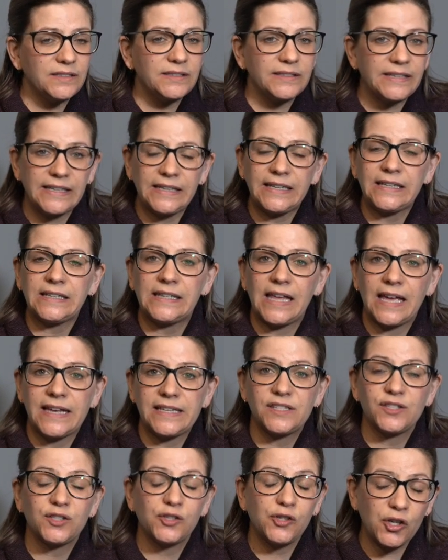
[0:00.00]
leading
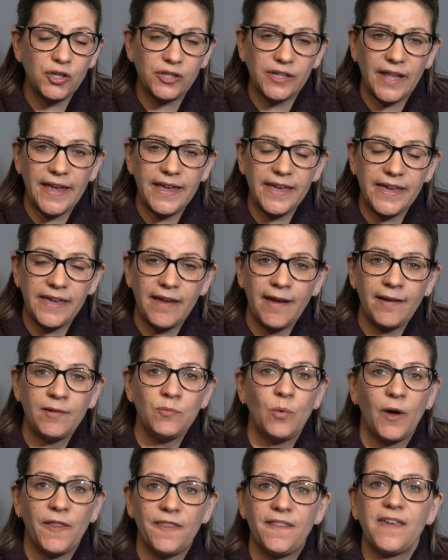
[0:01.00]
lines look like
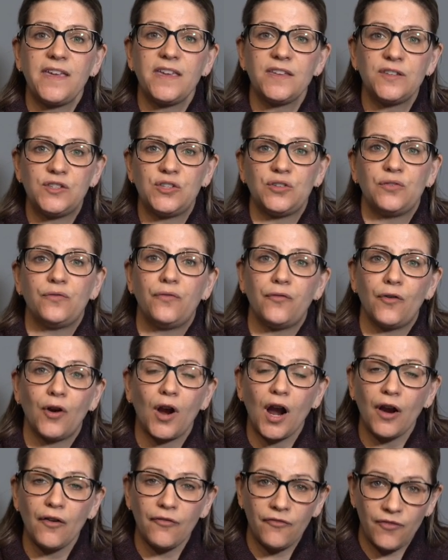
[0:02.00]
and what they can do for our